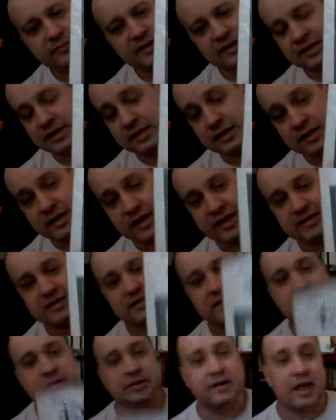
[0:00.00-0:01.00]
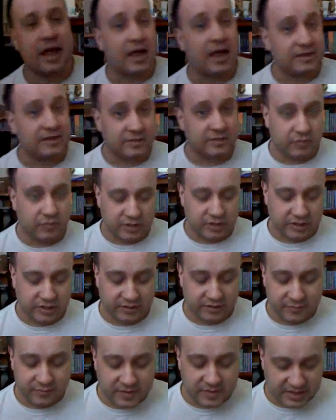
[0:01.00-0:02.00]
It's a classic Alice in
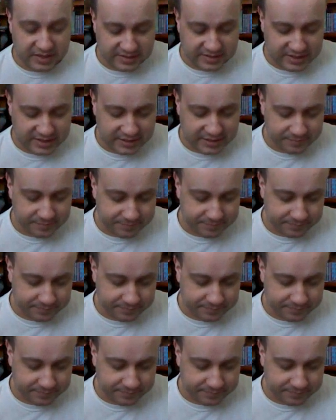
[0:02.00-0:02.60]
Wonderland from Disney.